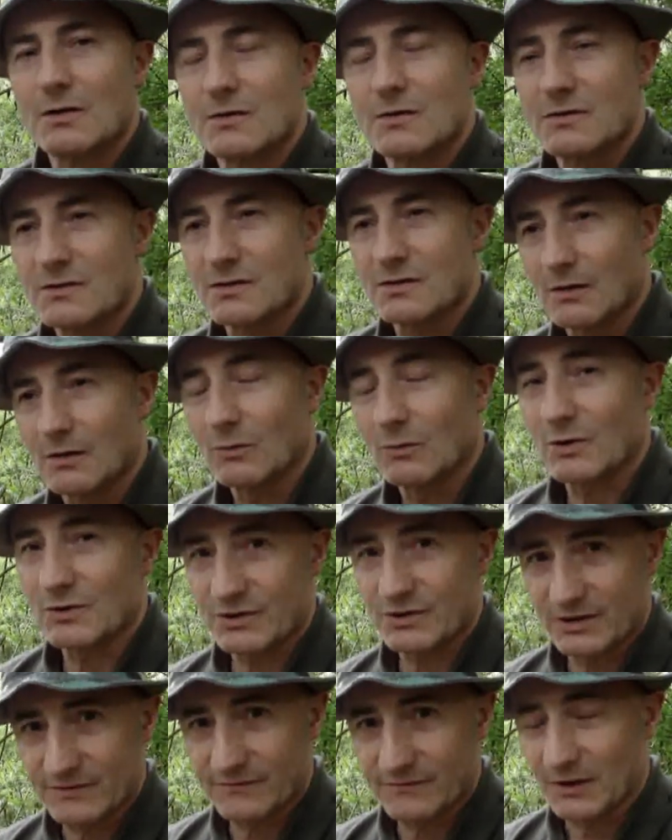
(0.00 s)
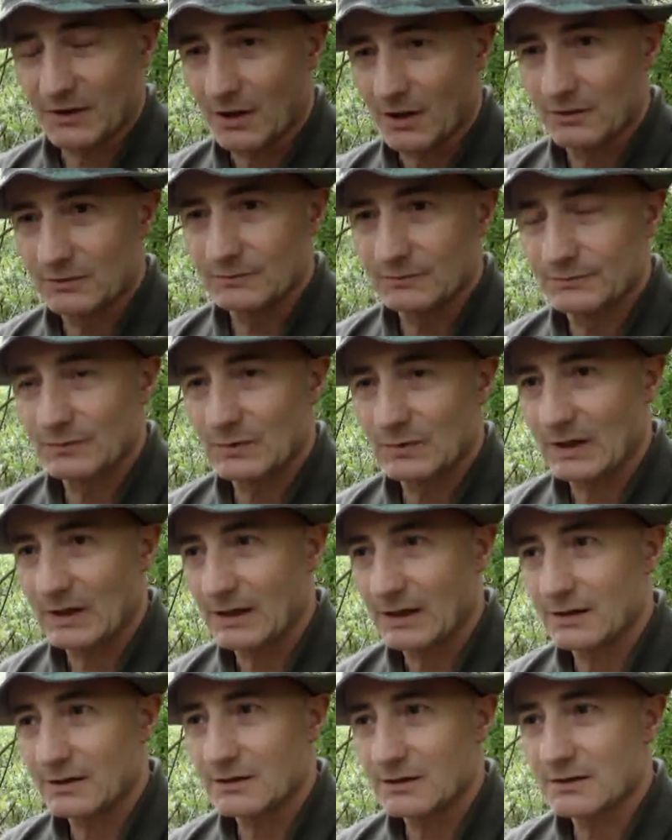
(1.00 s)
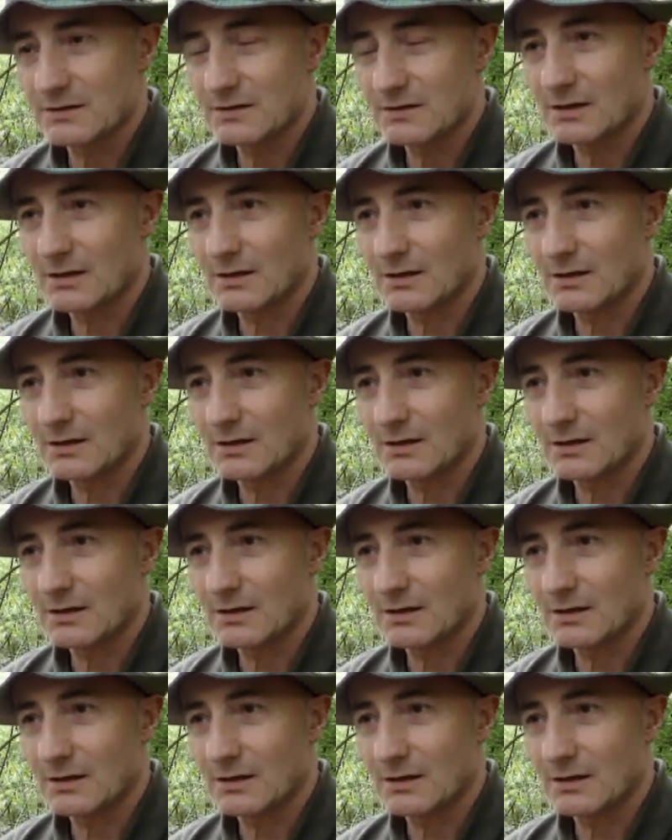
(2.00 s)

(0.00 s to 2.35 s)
So I watched his video, and